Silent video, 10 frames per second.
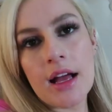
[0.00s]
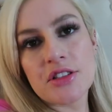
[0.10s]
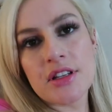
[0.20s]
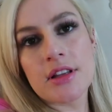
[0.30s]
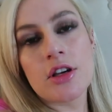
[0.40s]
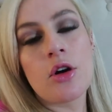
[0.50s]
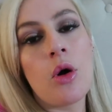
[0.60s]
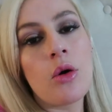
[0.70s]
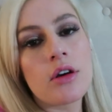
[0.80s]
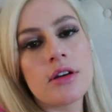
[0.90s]
Yeah, just like the
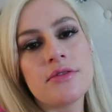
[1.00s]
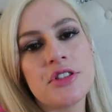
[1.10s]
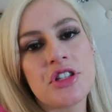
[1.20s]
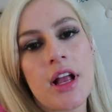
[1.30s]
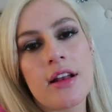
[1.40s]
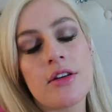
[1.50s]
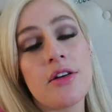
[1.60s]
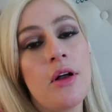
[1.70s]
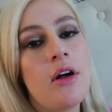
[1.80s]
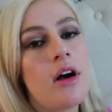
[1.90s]
core of the
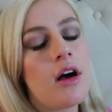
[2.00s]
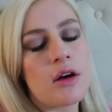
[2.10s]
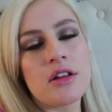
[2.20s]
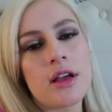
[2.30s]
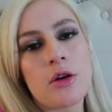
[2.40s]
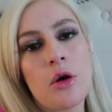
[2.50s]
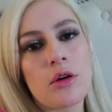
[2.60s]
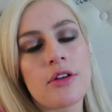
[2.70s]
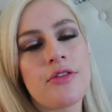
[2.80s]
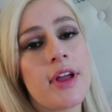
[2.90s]
channel are like
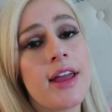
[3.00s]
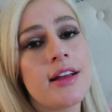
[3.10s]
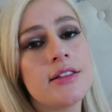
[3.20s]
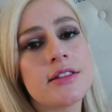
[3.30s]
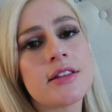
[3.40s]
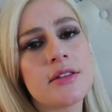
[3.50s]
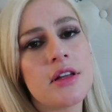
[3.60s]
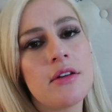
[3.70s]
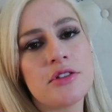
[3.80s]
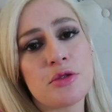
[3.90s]
core fans,
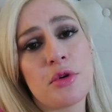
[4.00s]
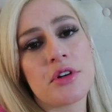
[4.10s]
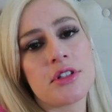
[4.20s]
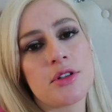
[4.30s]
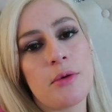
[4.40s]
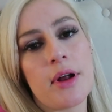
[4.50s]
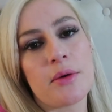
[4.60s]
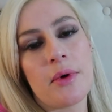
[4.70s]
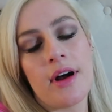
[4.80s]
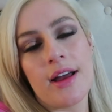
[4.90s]
love and support us no
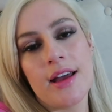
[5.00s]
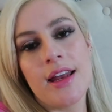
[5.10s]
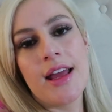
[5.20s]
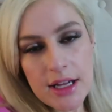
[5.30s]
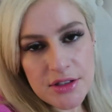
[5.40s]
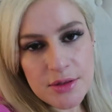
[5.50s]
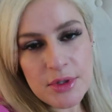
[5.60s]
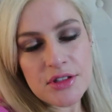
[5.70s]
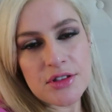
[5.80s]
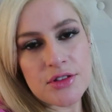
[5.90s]
matter what. That just
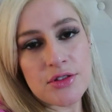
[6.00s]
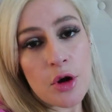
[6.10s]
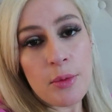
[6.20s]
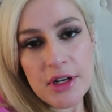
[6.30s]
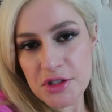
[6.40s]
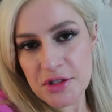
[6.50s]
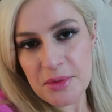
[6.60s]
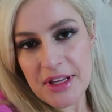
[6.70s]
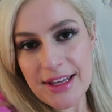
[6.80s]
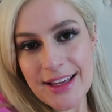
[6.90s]
means so much to
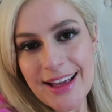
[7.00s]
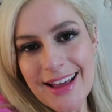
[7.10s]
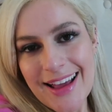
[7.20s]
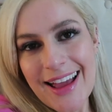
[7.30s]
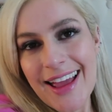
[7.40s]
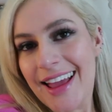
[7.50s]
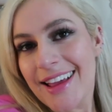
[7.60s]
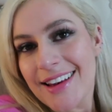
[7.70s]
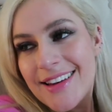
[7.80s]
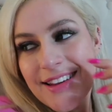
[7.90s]
me.
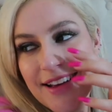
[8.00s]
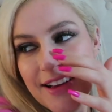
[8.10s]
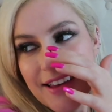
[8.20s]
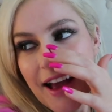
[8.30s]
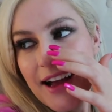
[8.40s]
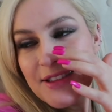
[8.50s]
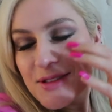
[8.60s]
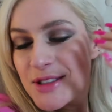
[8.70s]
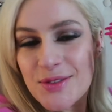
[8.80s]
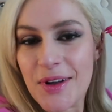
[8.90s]
And yeah, so
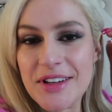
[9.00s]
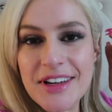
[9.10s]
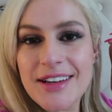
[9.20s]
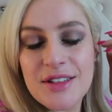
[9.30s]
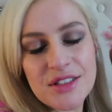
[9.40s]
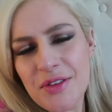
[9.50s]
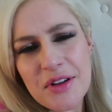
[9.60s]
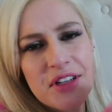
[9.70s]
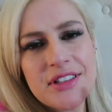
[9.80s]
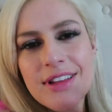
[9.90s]
it just felt good. And it just
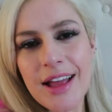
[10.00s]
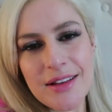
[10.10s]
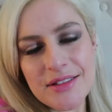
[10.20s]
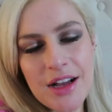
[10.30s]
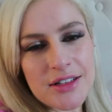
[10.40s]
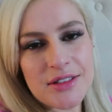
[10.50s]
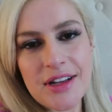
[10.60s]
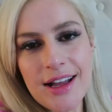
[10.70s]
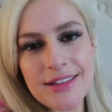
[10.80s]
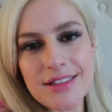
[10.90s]
felt good to like talk to you
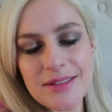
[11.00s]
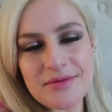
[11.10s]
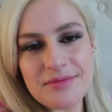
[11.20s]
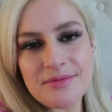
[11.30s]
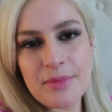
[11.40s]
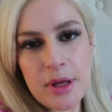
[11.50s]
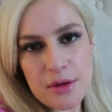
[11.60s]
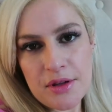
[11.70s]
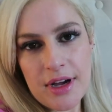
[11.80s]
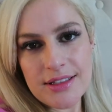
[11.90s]
guys and be
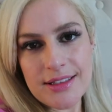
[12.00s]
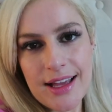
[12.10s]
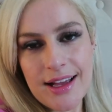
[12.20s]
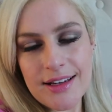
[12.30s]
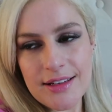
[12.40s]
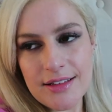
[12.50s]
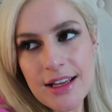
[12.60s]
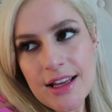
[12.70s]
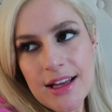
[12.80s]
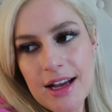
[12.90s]
with you guys again.
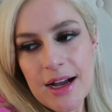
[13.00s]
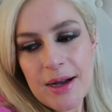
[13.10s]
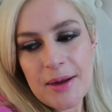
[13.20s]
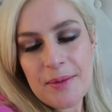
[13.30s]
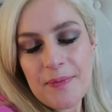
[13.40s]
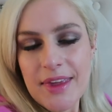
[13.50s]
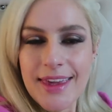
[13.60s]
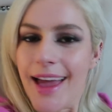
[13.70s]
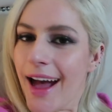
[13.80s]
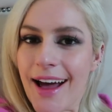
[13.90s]
And
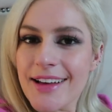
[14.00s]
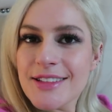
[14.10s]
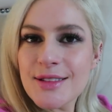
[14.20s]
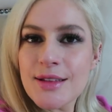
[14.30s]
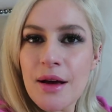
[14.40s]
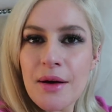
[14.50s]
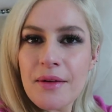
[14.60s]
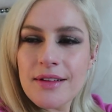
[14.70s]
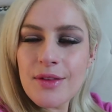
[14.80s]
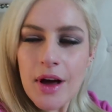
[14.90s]
yeah,
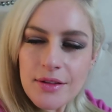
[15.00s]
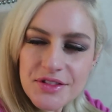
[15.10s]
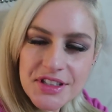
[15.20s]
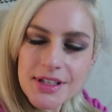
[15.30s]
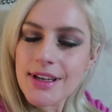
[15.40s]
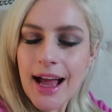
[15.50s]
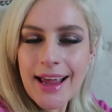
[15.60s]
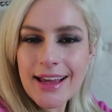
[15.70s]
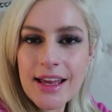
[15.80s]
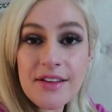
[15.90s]
so loved
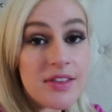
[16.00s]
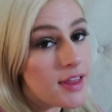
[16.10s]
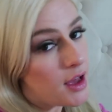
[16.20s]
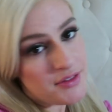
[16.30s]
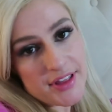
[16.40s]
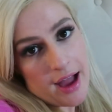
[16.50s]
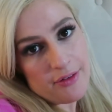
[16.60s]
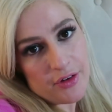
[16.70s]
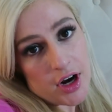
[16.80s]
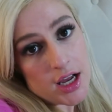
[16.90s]
tonight, loved
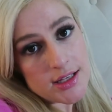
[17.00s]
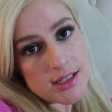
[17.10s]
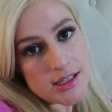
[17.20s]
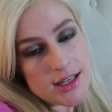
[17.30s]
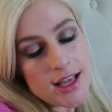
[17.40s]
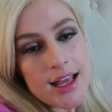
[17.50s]
that for us.